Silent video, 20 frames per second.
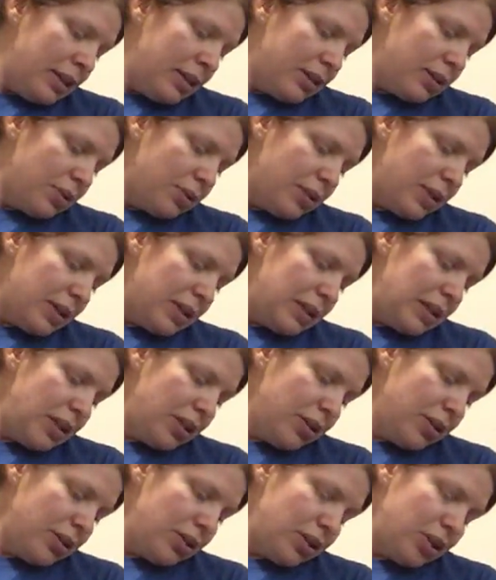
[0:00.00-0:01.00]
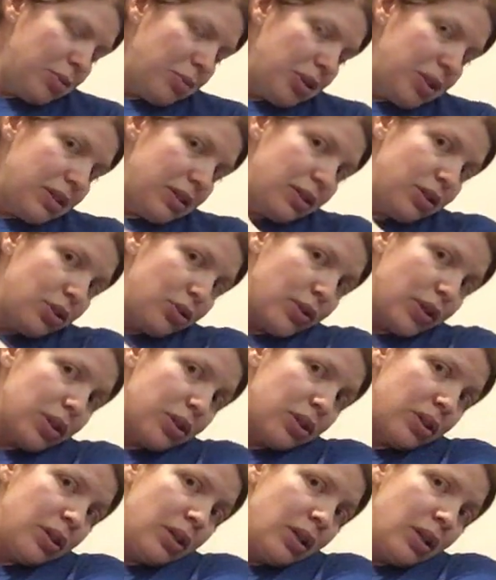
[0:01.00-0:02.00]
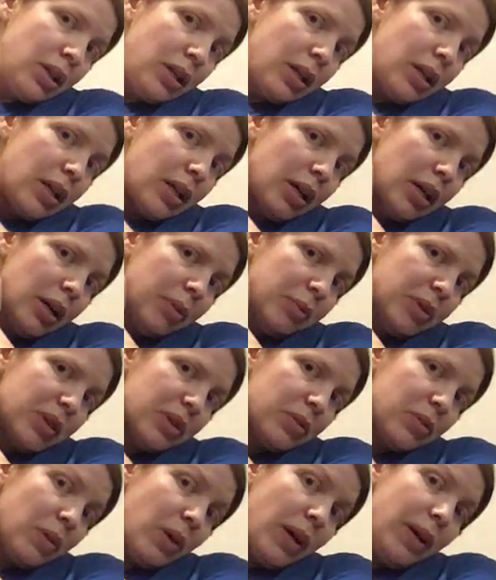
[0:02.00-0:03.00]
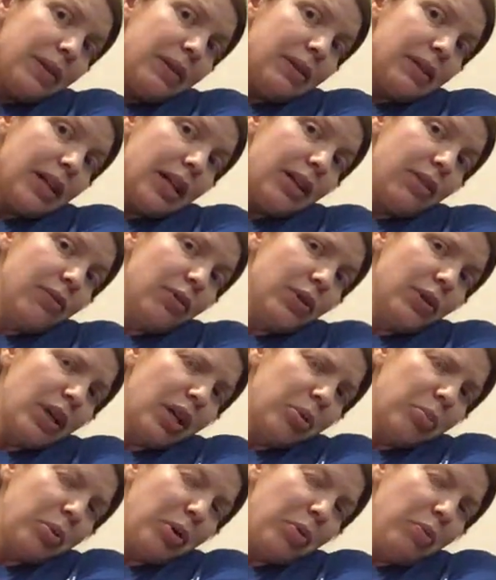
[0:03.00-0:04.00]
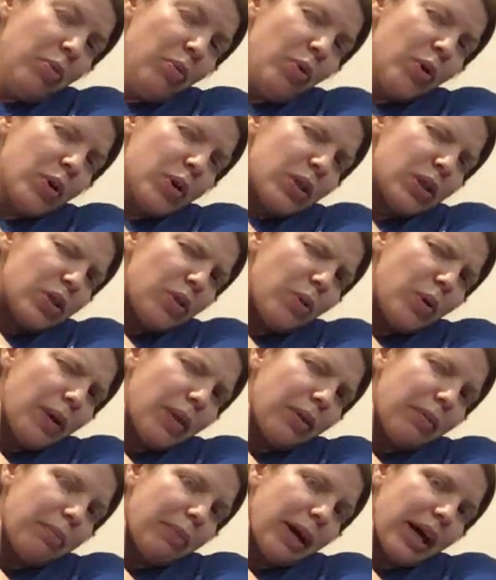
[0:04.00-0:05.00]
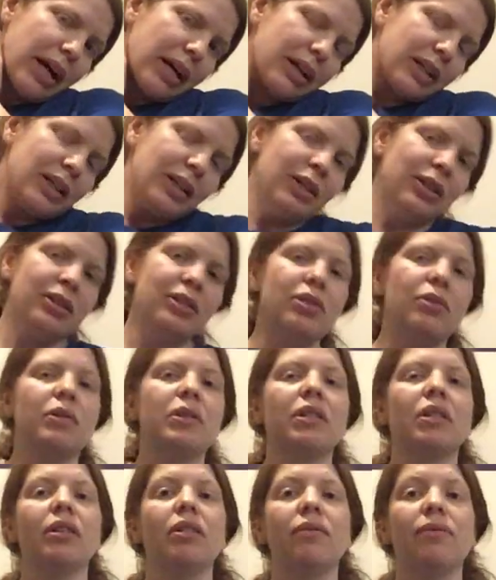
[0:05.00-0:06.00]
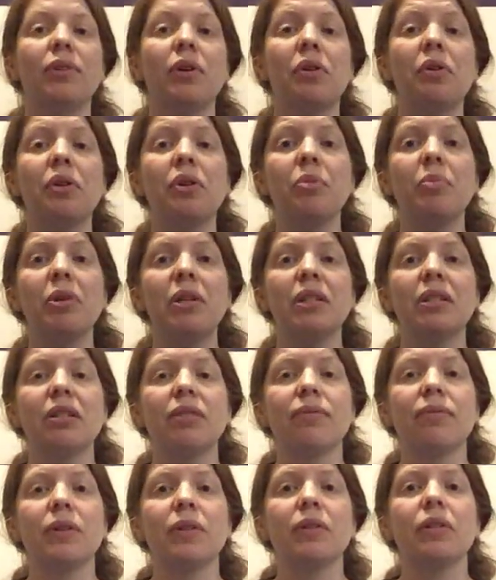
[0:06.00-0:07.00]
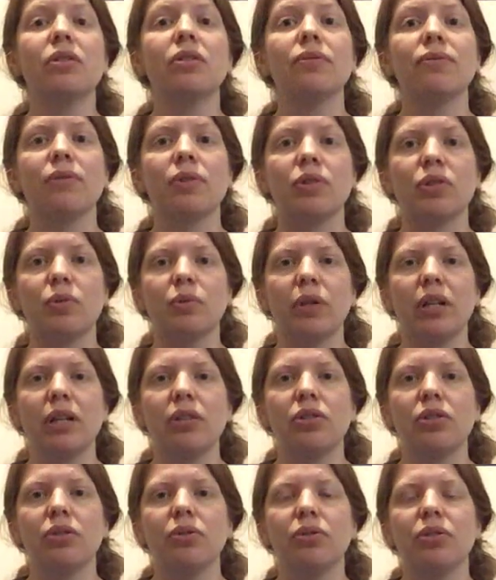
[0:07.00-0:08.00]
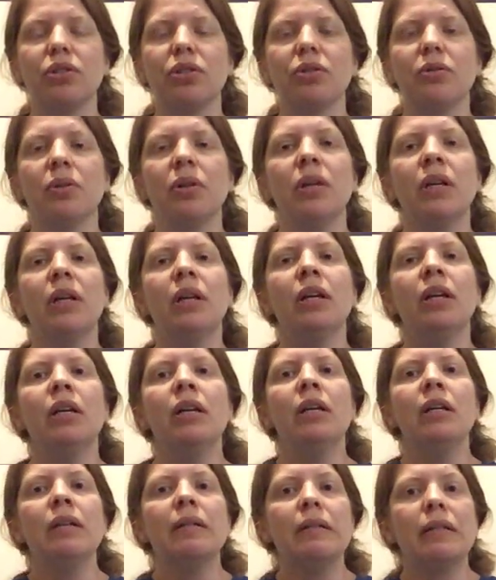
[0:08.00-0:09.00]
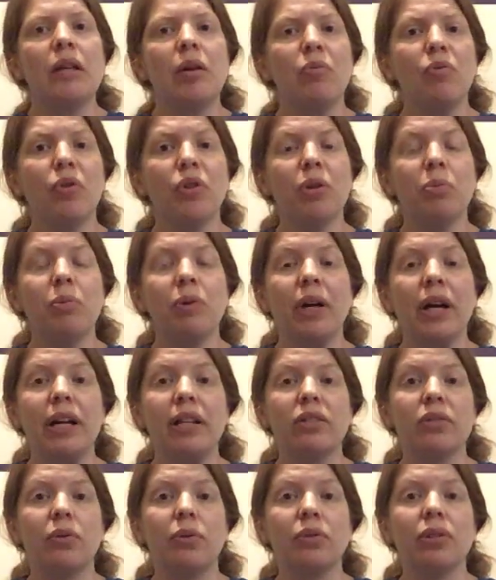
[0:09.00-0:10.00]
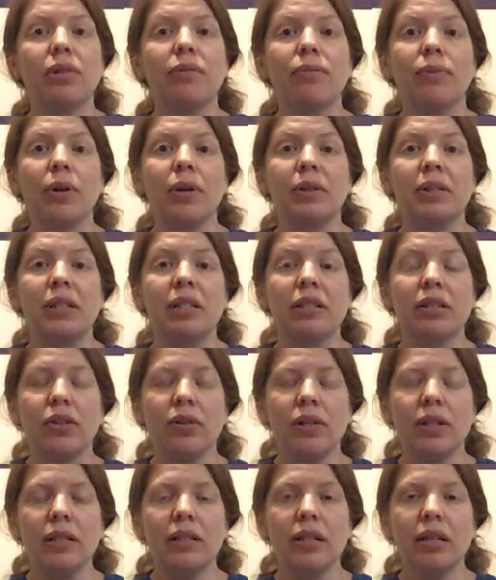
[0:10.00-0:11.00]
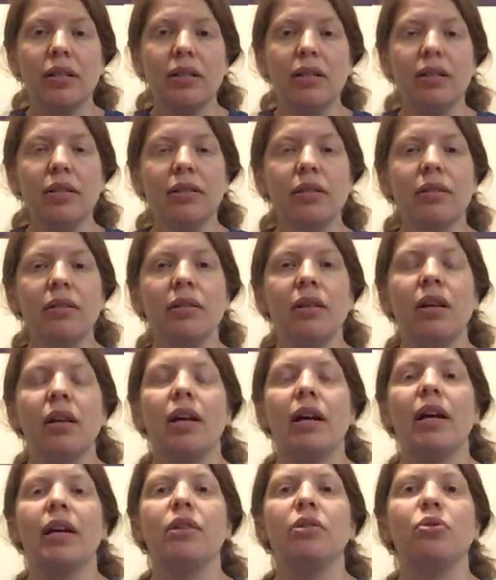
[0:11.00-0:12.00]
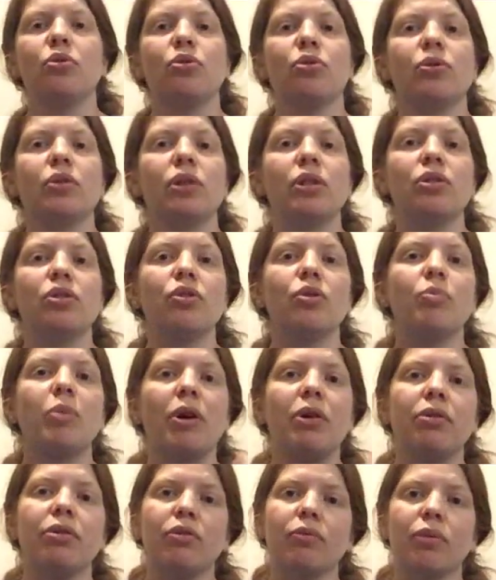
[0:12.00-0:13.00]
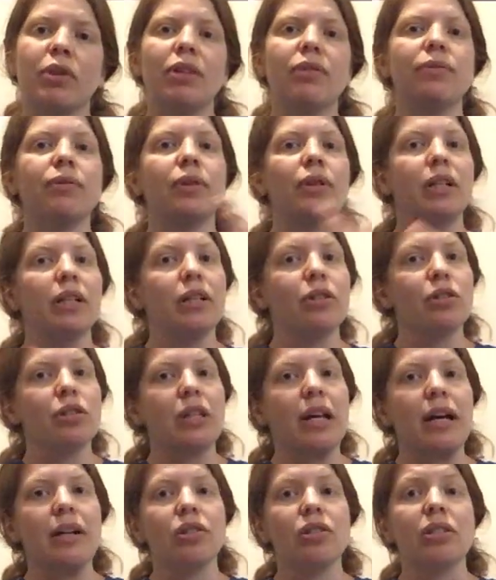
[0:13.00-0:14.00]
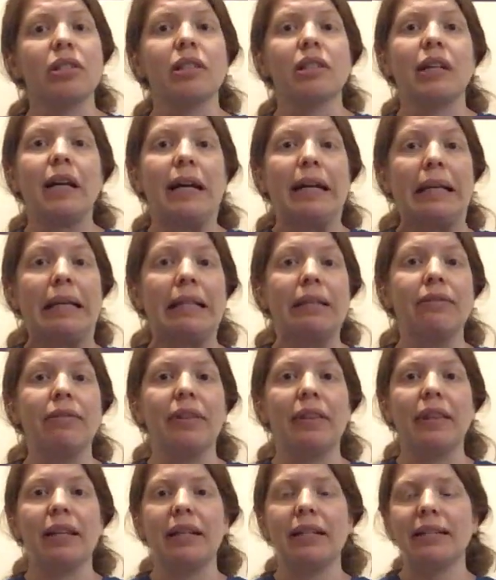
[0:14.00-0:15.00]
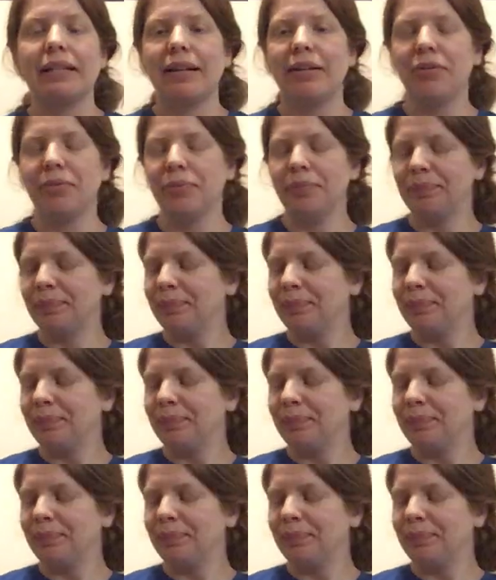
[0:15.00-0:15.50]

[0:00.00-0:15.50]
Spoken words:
So this here is just meant to stretch a muscle on the side of your neck, but more so on the back. So it's going to feel a little bit different than the first one I showed you. Same rule applies, hold it for at least 30 seconds, and usually do about 3 for each side just to kind of even things out.